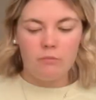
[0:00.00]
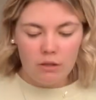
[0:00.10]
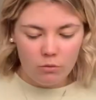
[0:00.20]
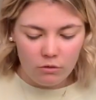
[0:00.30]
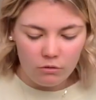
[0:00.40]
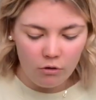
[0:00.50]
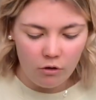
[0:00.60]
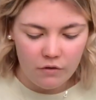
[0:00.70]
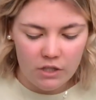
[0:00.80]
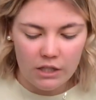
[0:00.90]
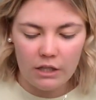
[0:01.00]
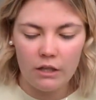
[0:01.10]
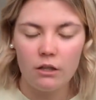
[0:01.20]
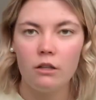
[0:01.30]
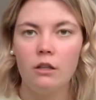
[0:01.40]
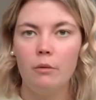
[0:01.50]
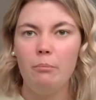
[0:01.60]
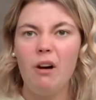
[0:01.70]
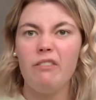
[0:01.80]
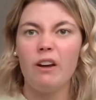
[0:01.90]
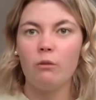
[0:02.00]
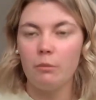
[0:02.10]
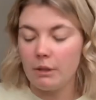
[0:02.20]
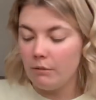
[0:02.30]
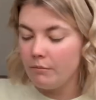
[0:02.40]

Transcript: will obviously puff out a bit.